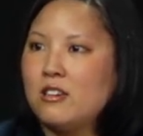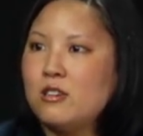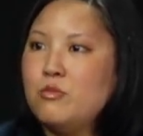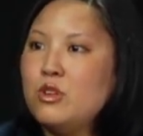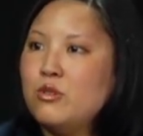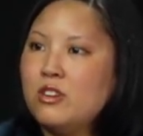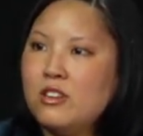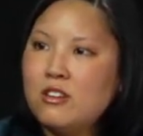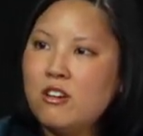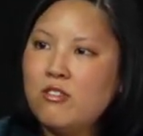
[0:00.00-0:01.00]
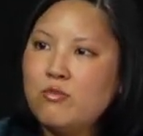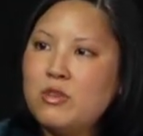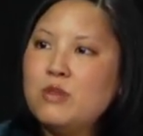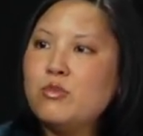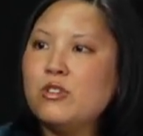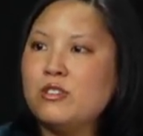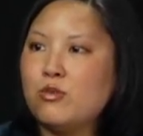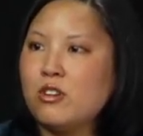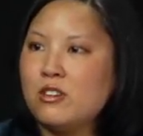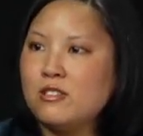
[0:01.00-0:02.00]
community of people and
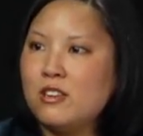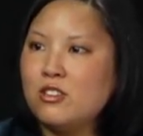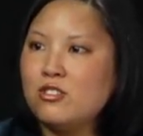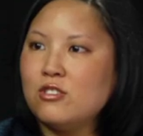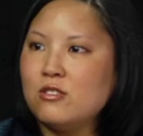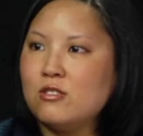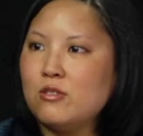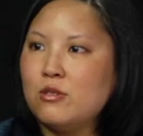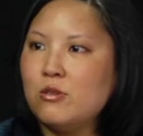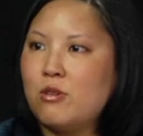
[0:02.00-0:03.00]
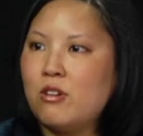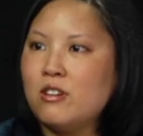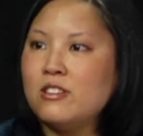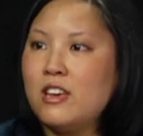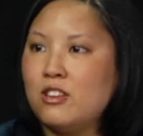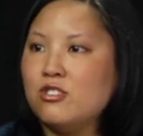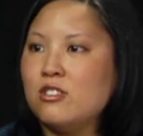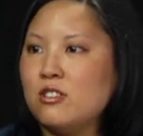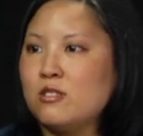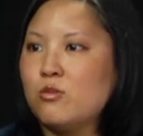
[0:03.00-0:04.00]
organizations who are engaged
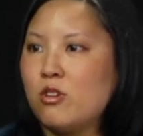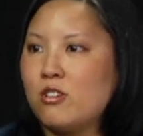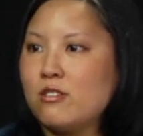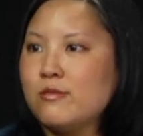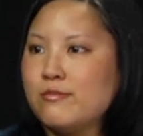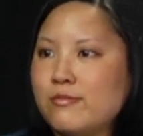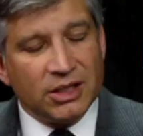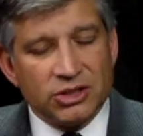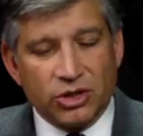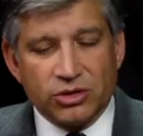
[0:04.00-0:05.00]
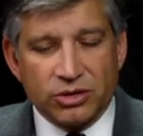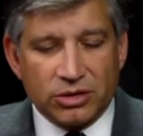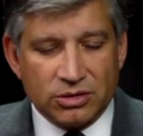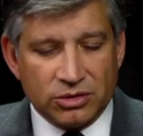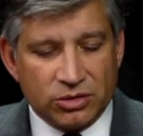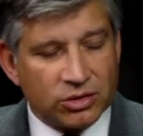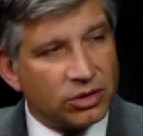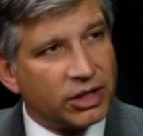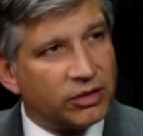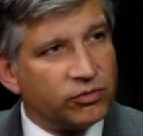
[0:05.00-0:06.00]
in this work. So you're
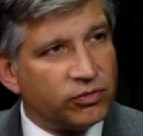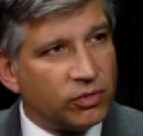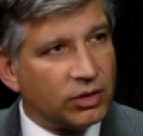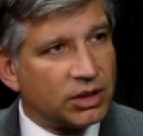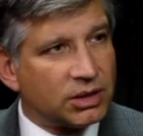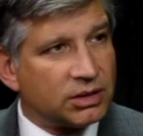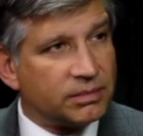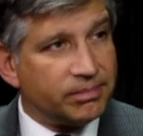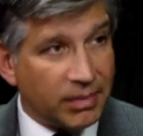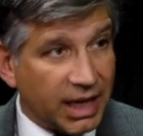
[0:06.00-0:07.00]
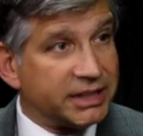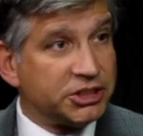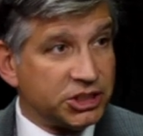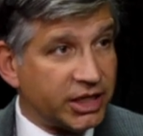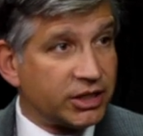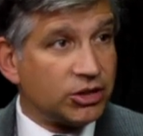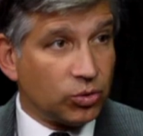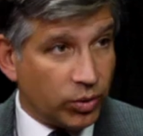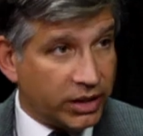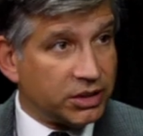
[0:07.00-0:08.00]
looking for mind share and
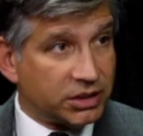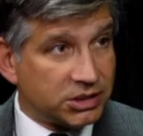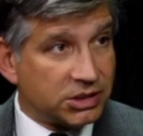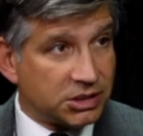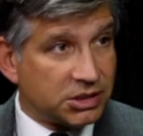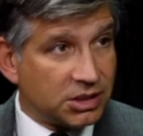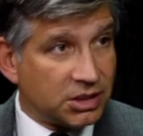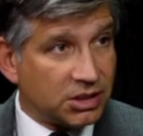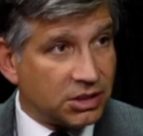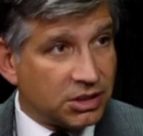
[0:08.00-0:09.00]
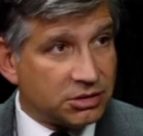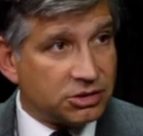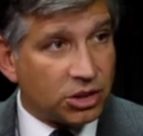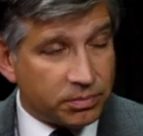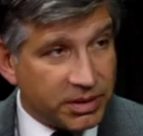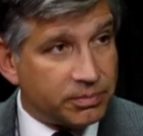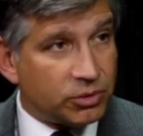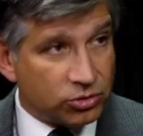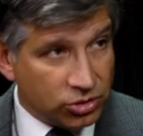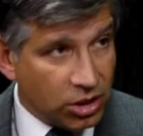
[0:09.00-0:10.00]
awareness so
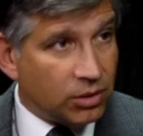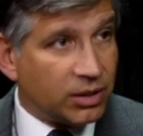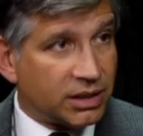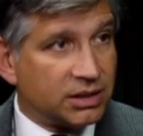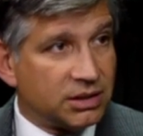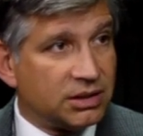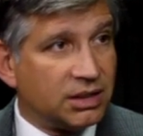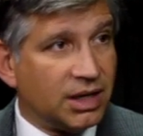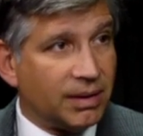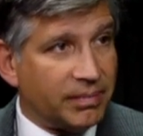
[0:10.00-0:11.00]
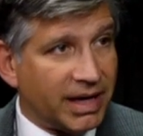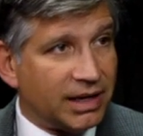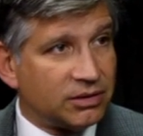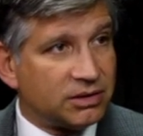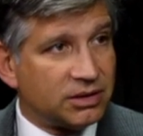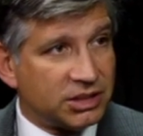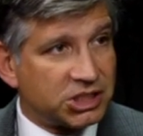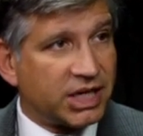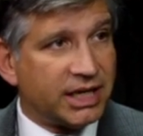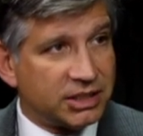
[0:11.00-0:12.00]
people knowing about the
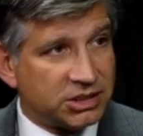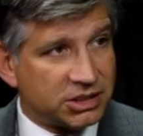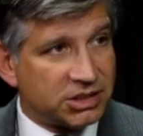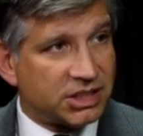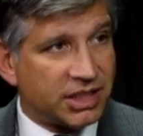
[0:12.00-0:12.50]
challenges